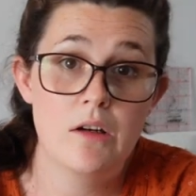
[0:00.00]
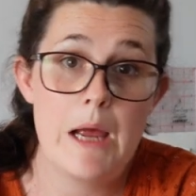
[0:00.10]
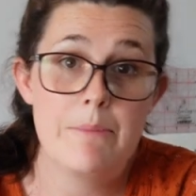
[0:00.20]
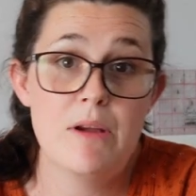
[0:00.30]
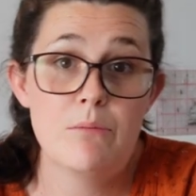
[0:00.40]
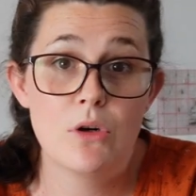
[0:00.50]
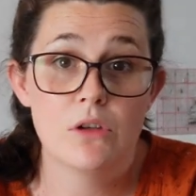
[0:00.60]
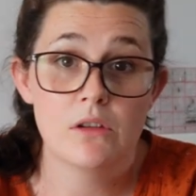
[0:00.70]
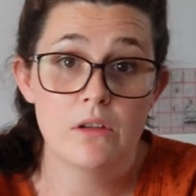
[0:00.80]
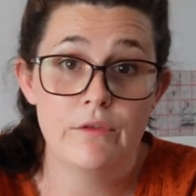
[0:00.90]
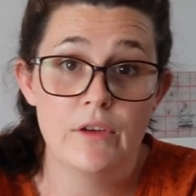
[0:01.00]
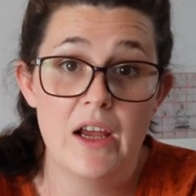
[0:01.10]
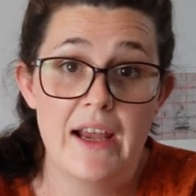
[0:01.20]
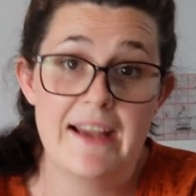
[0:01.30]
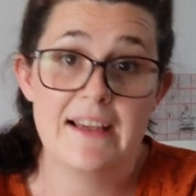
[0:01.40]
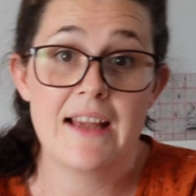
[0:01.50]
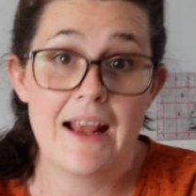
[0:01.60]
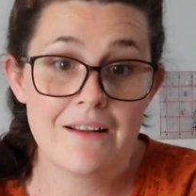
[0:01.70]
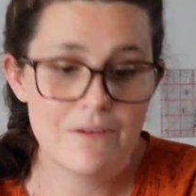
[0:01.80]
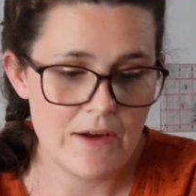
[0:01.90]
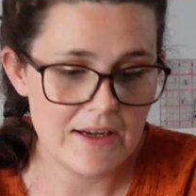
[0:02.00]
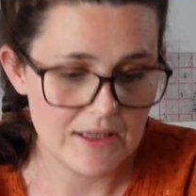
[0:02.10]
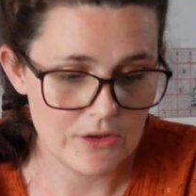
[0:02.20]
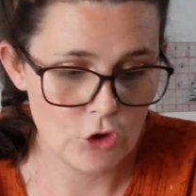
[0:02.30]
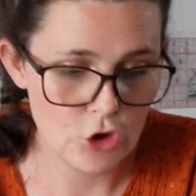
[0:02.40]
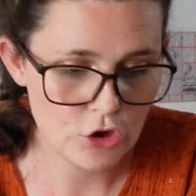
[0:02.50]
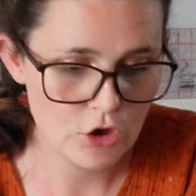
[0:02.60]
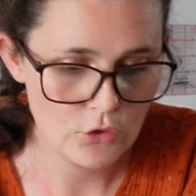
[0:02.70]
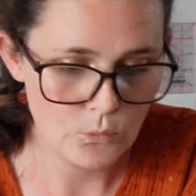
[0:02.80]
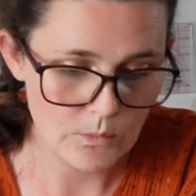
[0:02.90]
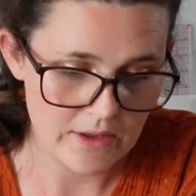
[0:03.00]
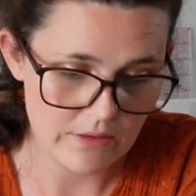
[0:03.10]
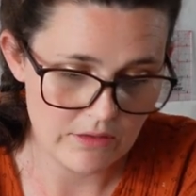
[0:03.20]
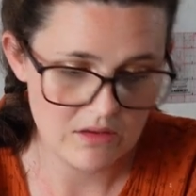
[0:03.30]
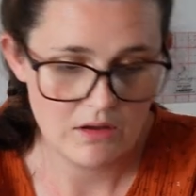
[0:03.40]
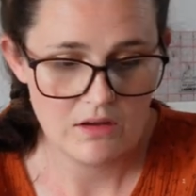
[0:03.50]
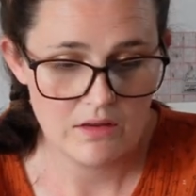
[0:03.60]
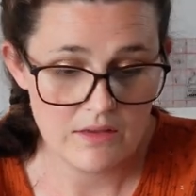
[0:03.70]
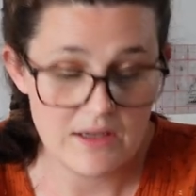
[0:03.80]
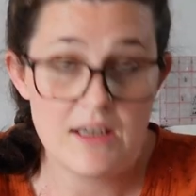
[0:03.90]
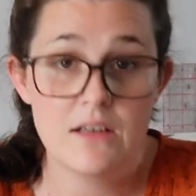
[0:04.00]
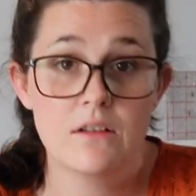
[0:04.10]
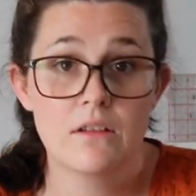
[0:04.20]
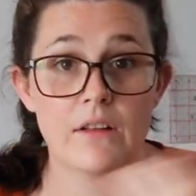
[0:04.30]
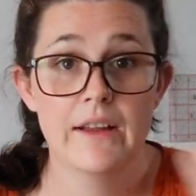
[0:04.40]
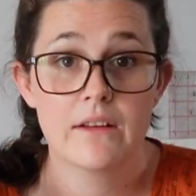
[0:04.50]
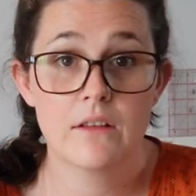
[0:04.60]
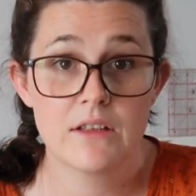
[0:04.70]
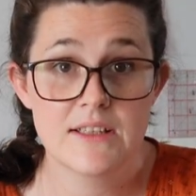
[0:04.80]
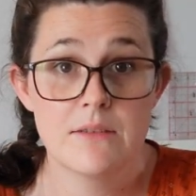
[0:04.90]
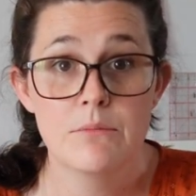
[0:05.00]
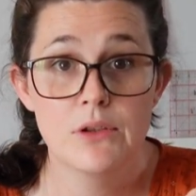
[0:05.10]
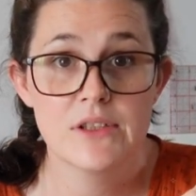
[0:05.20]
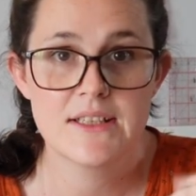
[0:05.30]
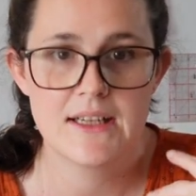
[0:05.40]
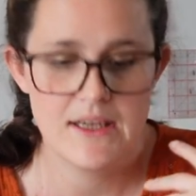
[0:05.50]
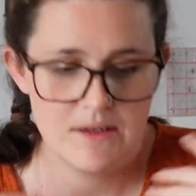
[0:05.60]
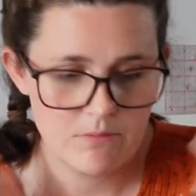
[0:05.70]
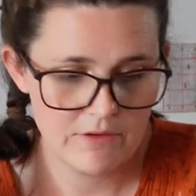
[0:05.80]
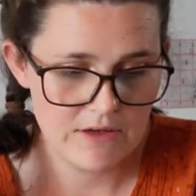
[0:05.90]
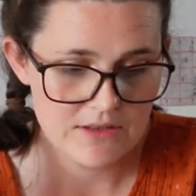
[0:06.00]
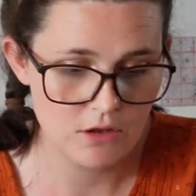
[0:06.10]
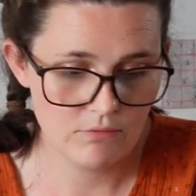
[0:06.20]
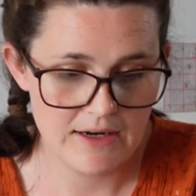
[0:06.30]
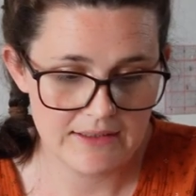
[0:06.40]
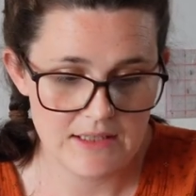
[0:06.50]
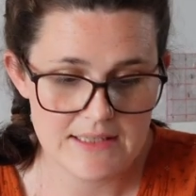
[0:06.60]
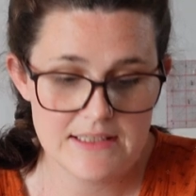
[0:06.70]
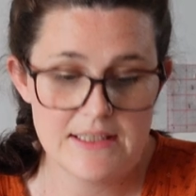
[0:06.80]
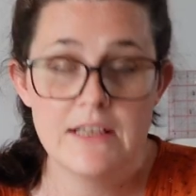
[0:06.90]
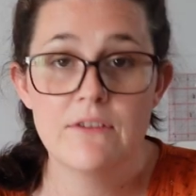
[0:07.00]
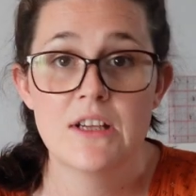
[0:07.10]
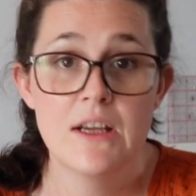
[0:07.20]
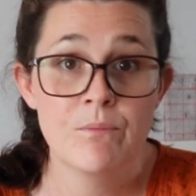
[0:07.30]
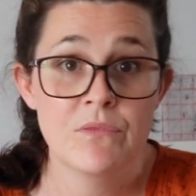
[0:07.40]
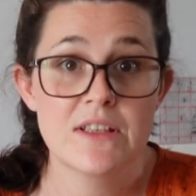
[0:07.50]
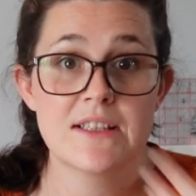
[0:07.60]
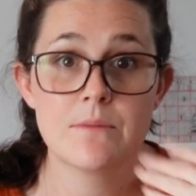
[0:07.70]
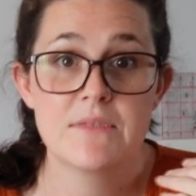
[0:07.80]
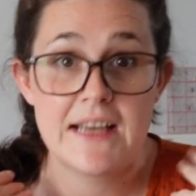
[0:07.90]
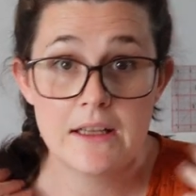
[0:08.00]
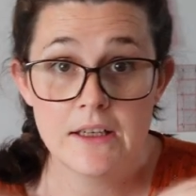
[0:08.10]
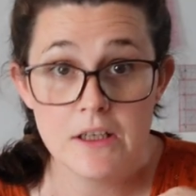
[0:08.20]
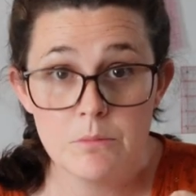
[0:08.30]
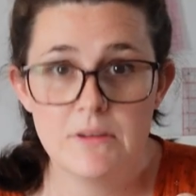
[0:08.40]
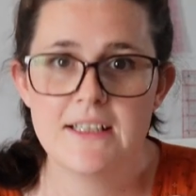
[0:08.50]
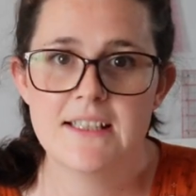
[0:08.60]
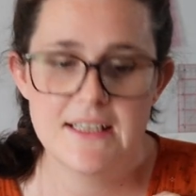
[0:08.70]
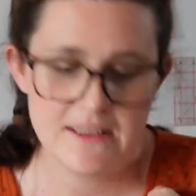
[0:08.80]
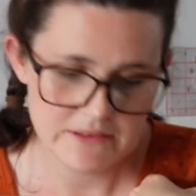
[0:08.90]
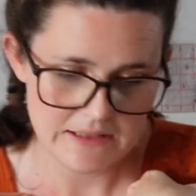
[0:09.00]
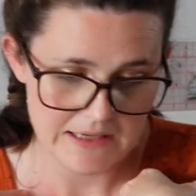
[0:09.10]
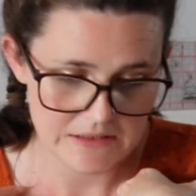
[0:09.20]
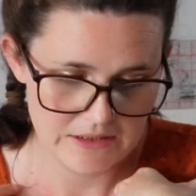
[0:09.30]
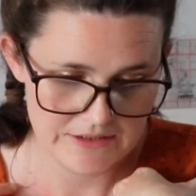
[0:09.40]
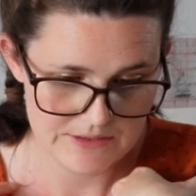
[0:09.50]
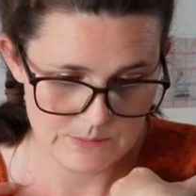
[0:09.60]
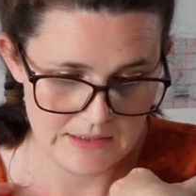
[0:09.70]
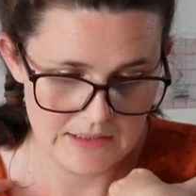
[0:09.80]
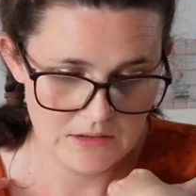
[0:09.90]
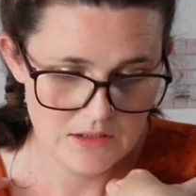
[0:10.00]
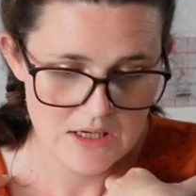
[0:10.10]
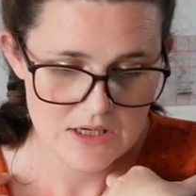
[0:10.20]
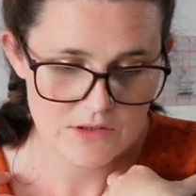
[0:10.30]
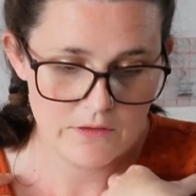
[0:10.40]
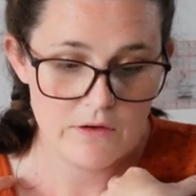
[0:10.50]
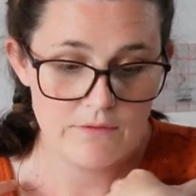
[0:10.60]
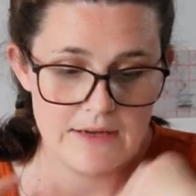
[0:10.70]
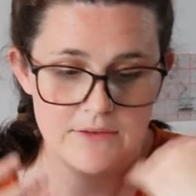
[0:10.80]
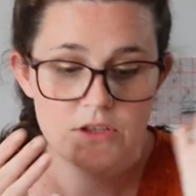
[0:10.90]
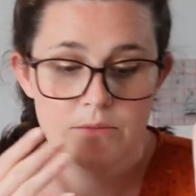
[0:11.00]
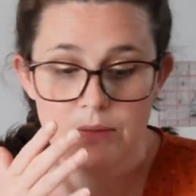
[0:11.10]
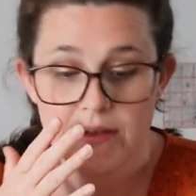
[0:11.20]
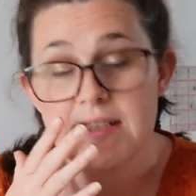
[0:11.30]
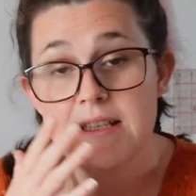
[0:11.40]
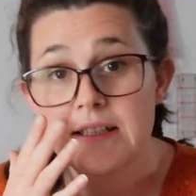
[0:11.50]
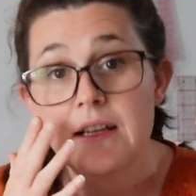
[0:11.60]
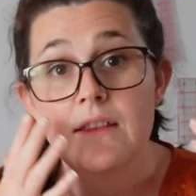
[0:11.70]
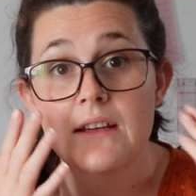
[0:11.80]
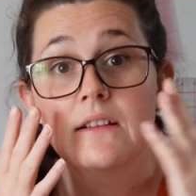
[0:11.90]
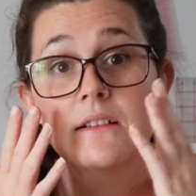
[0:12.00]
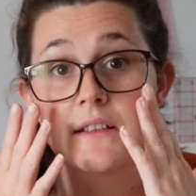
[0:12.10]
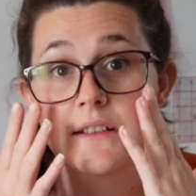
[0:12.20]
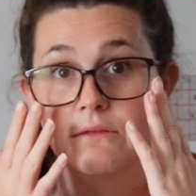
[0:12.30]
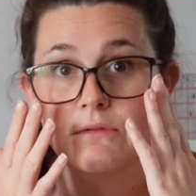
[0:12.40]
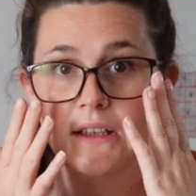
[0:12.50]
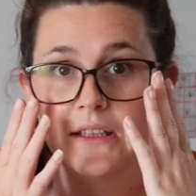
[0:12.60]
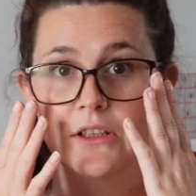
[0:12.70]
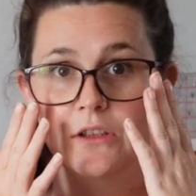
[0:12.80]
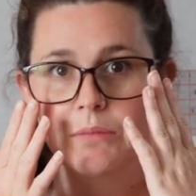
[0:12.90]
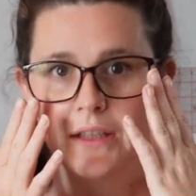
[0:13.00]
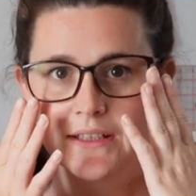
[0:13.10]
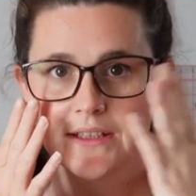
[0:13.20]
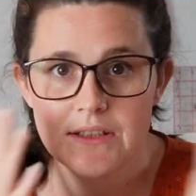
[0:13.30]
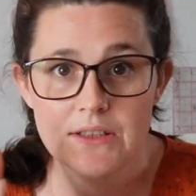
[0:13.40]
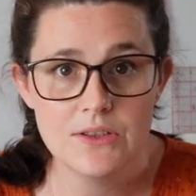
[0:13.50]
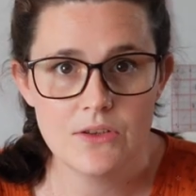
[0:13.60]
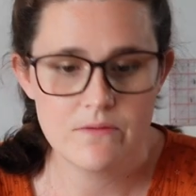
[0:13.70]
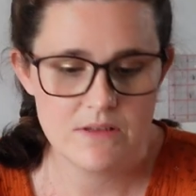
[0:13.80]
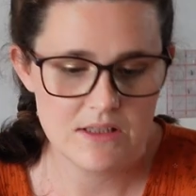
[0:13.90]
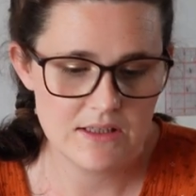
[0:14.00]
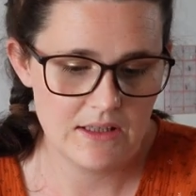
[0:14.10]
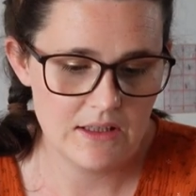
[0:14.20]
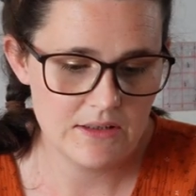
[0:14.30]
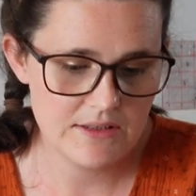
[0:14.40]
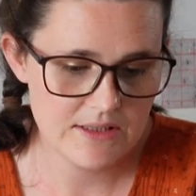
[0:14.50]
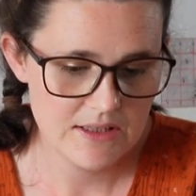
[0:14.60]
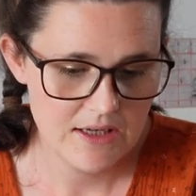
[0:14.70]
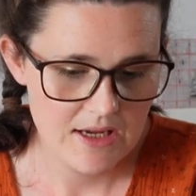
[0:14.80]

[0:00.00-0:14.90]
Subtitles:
a bit more of a elevated look with the like the simple design. The fact it's got raglan sleeves. There's some delicate pleating in the neckline as well. So if you've never done pleating, I think it's a really good place to sort of start.